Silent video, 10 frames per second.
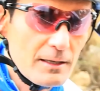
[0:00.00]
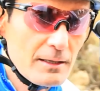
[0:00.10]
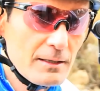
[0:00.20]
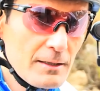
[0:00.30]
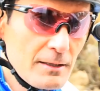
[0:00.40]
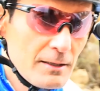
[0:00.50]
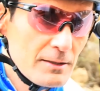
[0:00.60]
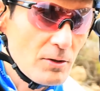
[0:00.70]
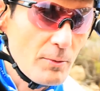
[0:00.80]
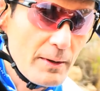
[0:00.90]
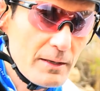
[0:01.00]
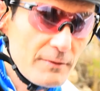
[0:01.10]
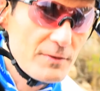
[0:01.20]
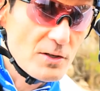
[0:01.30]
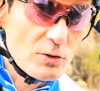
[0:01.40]
these small
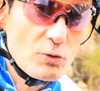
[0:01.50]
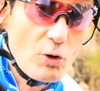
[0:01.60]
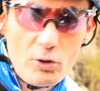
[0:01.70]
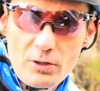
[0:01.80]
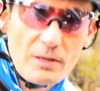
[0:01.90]
things can